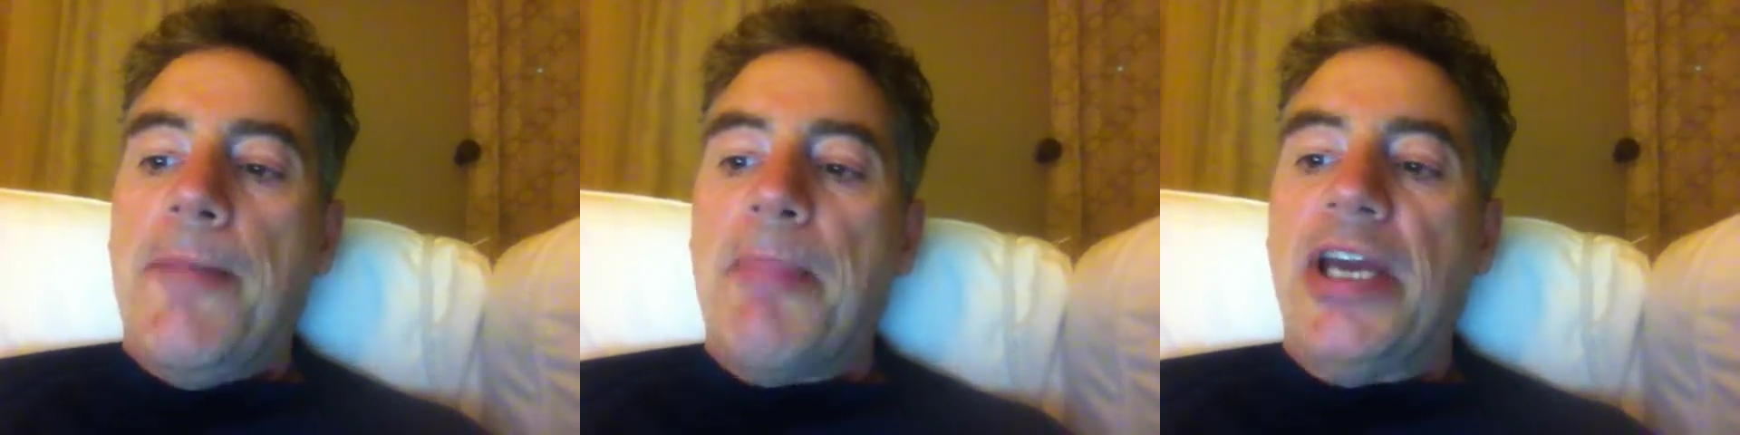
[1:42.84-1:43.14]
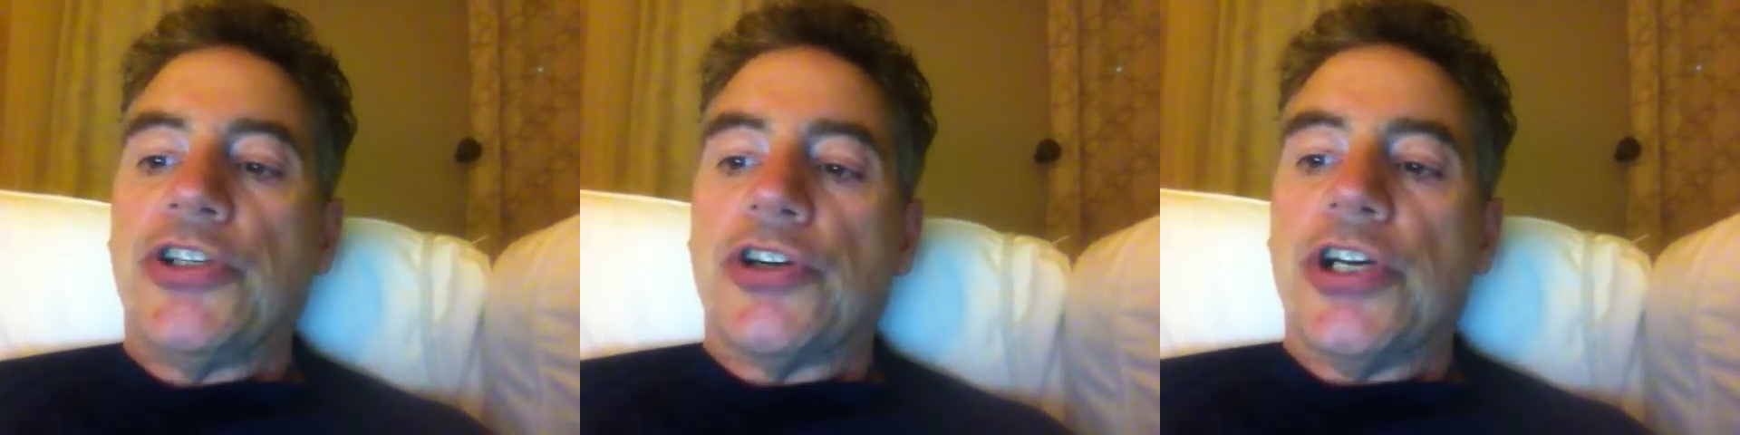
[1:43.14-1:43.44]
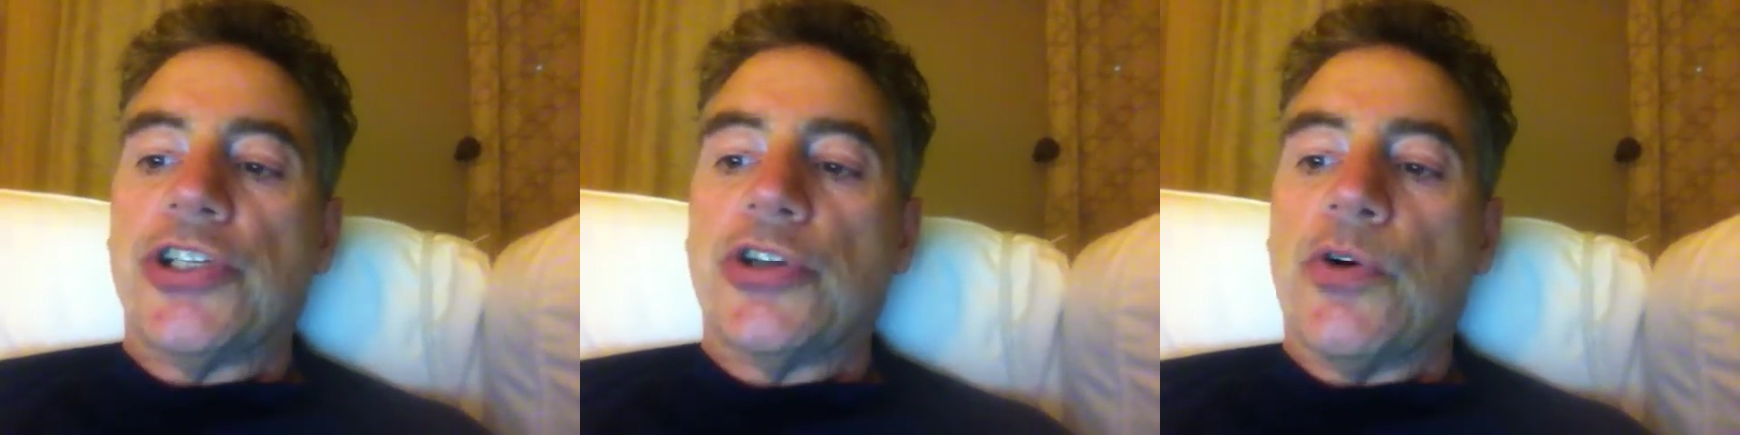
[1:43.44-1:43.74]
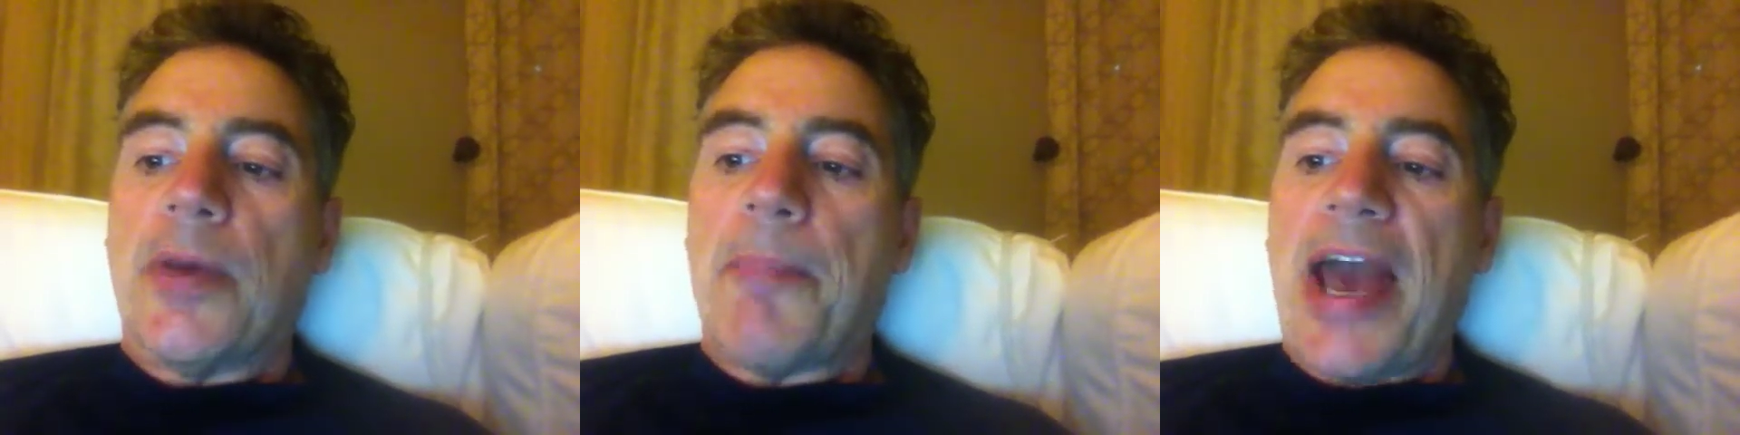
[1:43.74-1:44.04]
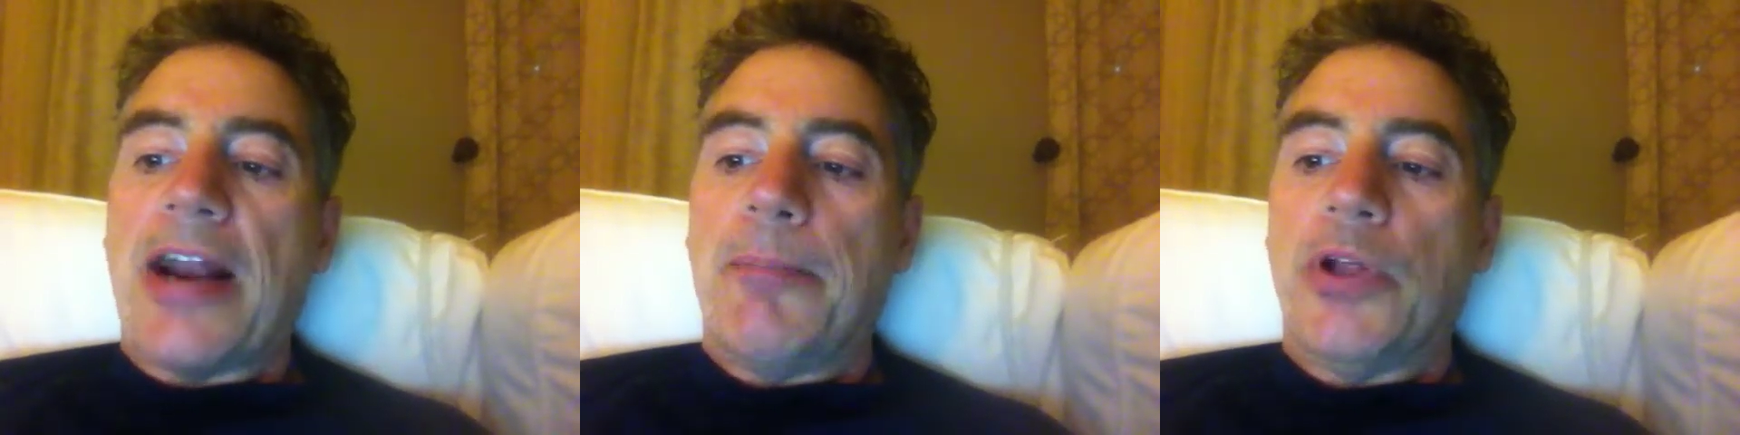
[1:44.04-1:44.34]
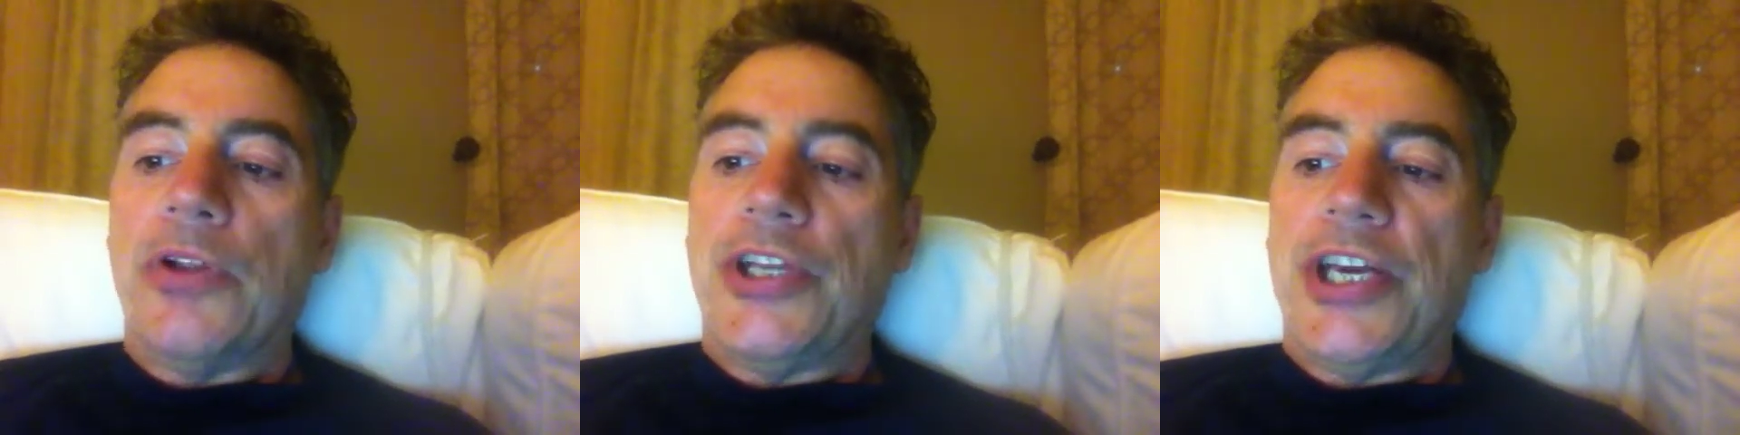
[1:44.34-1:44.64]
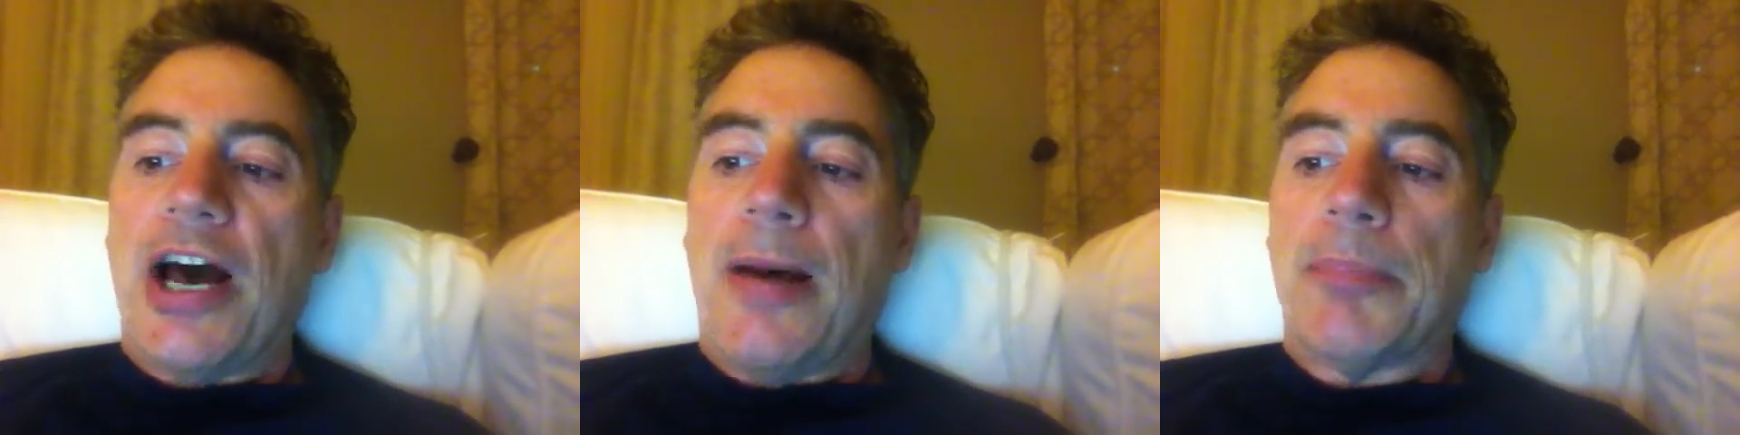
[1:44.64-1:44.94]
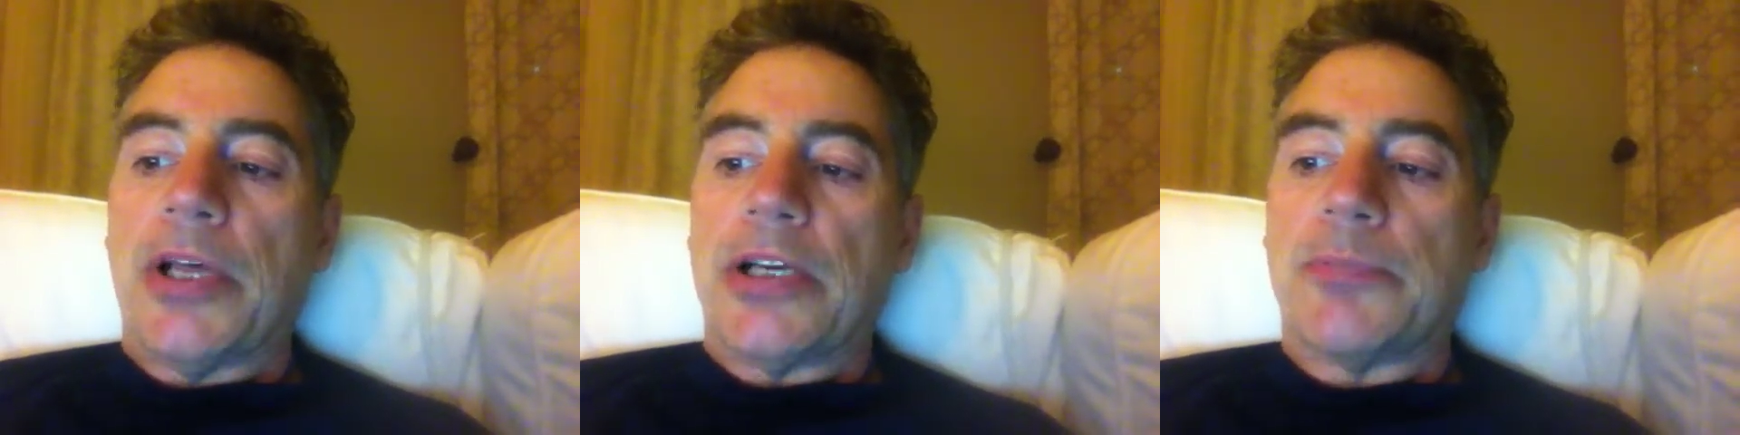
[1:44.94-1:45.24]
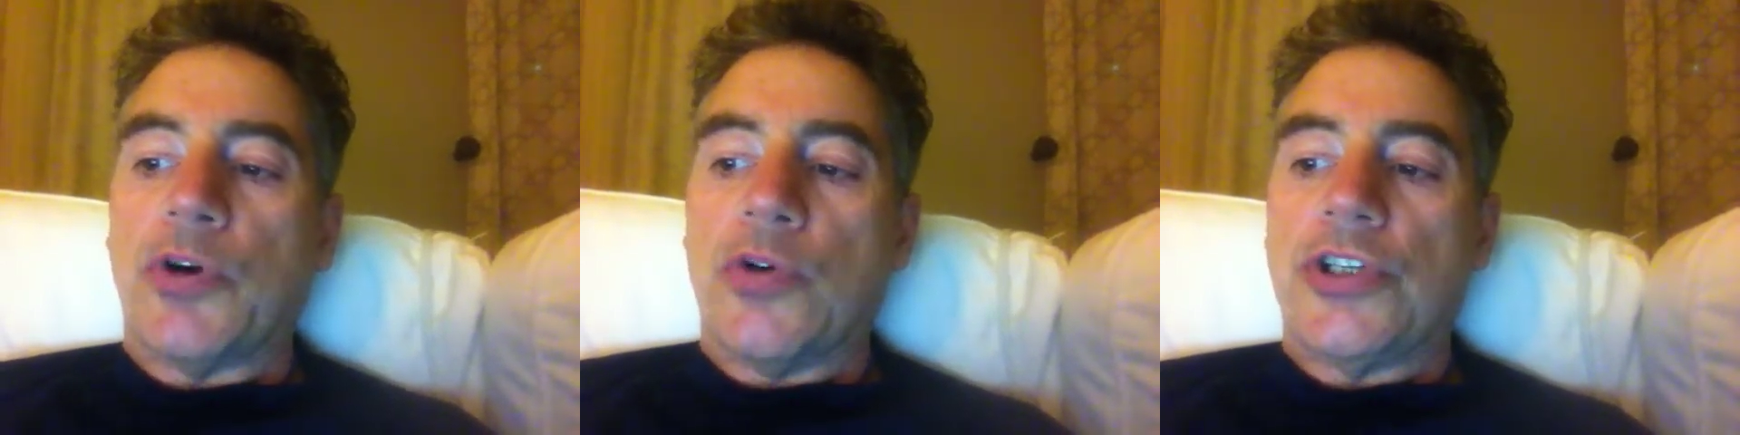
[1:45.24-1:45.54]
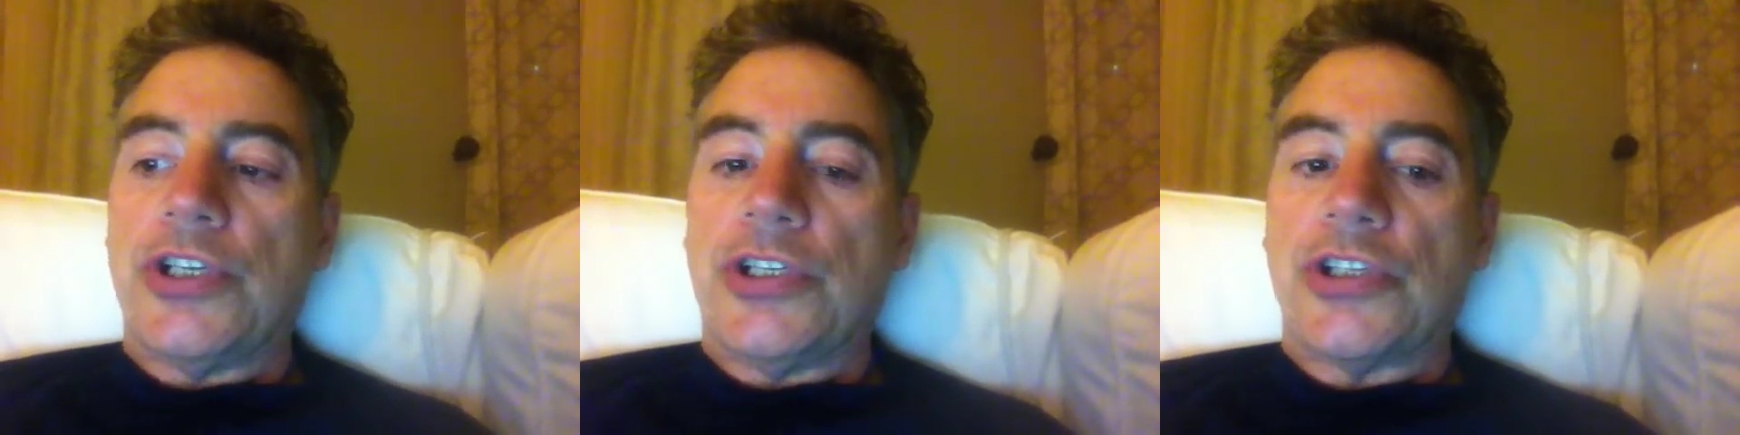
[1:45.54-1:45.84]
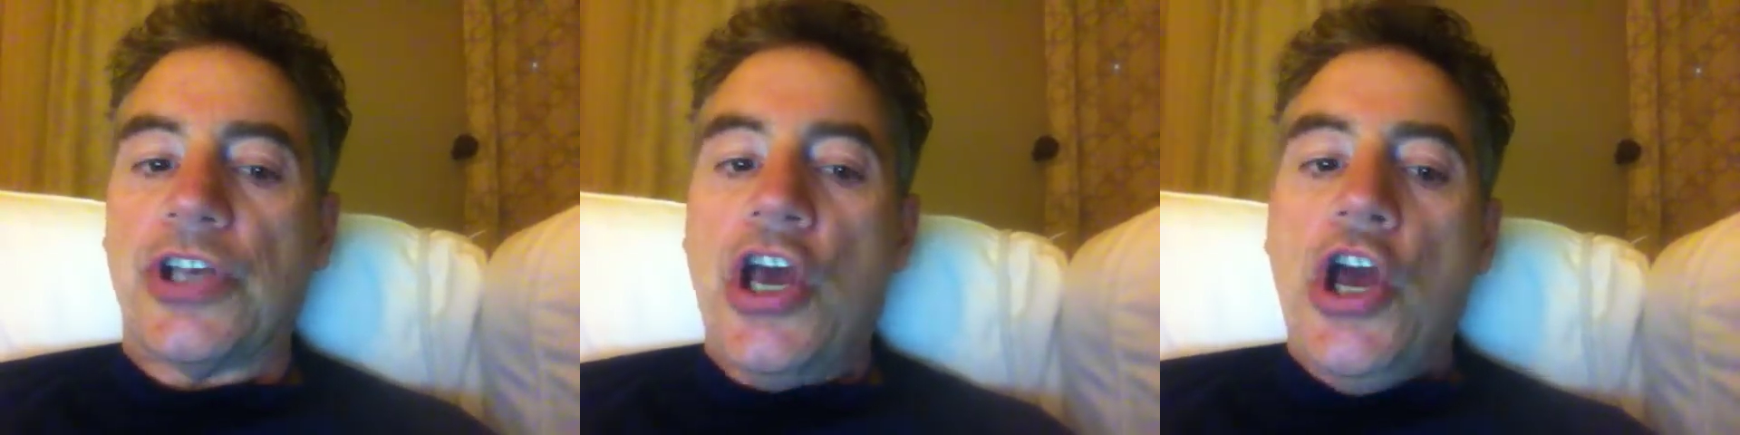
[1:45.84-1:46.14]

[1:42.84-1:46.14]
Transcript: major histocompatibility complex proteins,